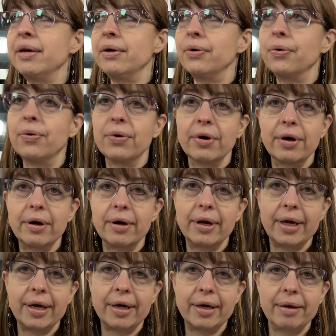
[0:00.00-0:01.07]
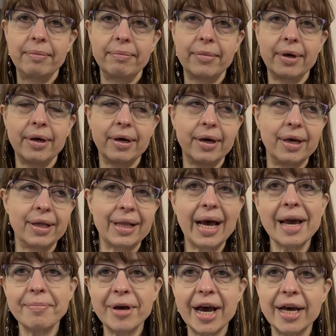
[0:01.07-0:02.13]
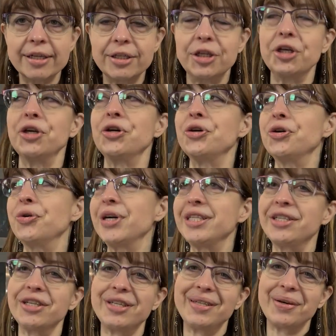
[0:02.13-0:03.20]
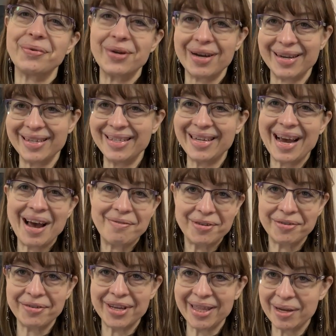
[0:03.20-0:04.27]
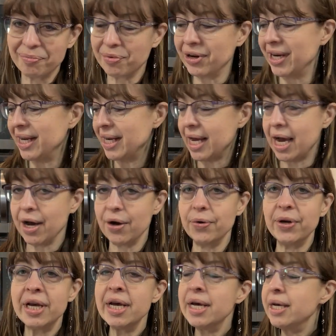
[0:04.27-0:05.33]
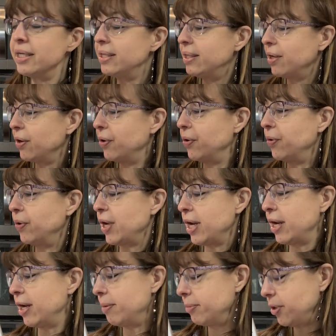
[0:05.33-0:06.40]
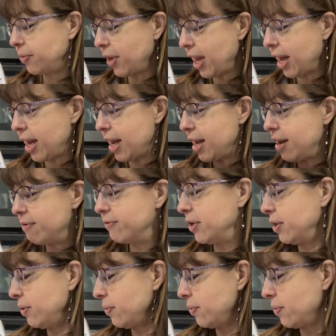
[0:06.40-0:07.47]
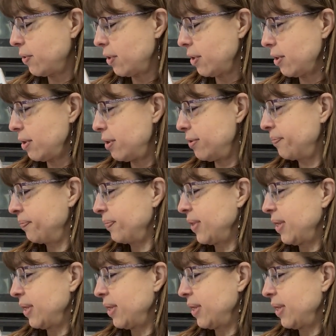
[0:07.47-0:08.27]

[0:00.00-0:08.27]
or iPad too. It's just so nice to have everything printed out. So you have your